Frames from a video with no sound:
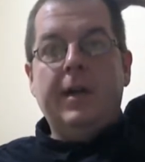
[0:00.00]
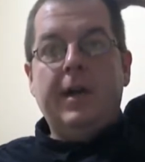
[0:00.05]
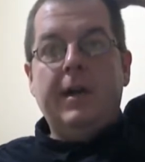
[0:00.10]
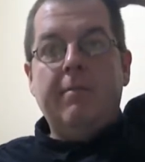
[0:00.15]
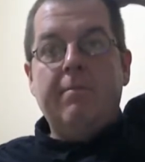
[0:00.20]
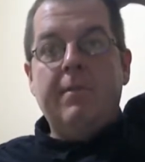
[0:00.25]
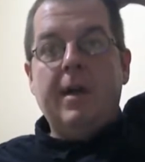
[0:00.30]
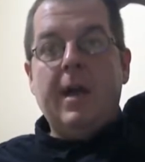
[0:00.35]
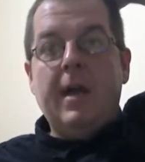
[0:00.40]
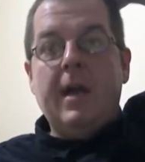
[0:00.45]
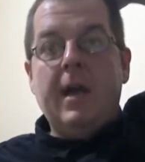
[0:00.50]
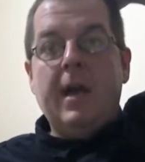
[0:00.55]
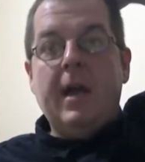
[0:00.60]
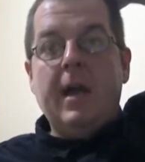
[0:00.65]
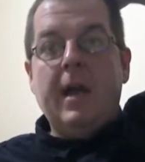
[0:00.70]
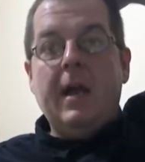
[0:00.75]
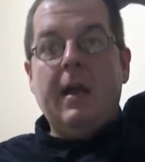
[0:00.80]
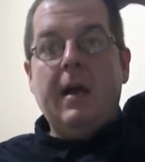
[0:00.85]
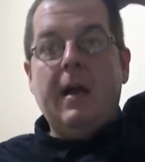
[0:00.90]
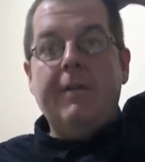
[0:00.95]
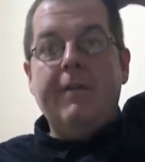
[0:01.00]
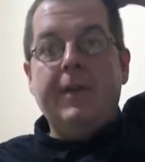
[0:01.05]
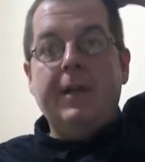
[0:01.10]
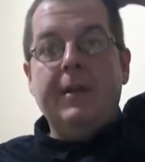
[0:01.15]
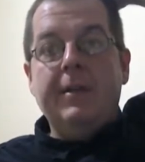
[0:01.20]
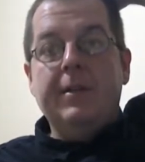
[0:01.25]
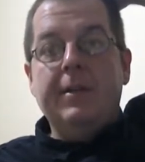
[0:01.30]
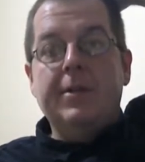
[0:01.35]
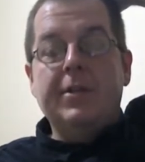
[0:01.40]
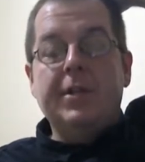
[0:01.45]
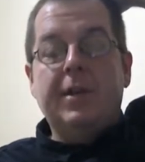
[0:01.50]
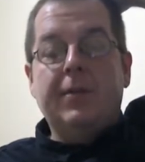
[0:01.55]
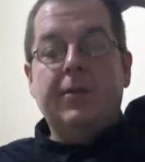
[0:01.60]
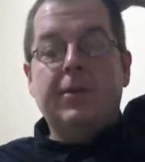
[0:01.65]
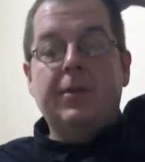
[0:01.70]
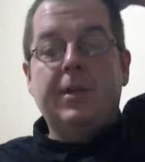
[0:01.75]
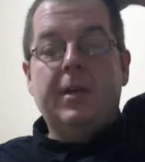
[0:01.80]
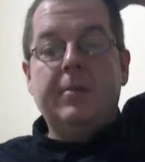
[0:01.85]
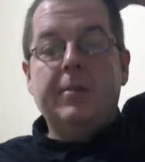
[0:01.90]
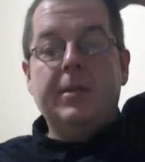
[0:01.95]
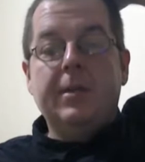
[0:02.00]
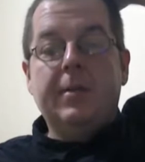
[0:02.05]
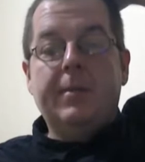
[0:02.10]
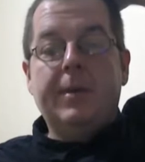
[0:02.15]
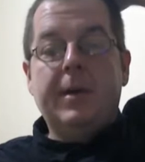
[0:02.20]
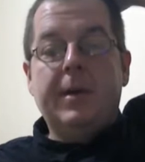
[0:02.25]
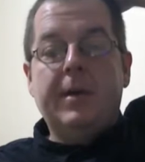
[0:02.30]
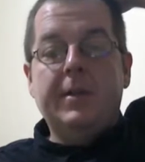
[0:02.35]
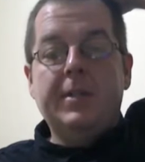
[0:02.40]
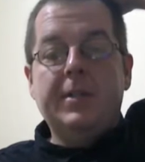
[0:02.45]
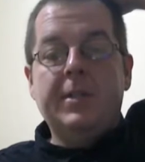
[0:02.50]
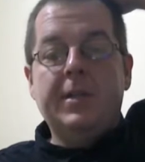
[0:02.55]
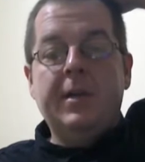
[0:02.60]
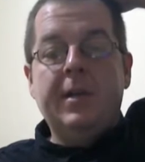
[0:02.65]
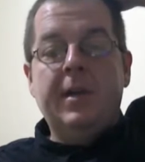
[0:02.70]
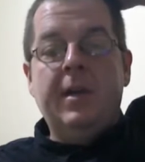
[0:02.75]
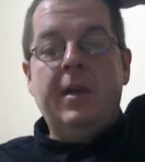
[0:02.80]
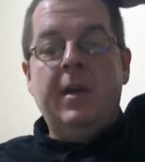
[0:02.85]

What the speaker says: I've eaten there several times in the past.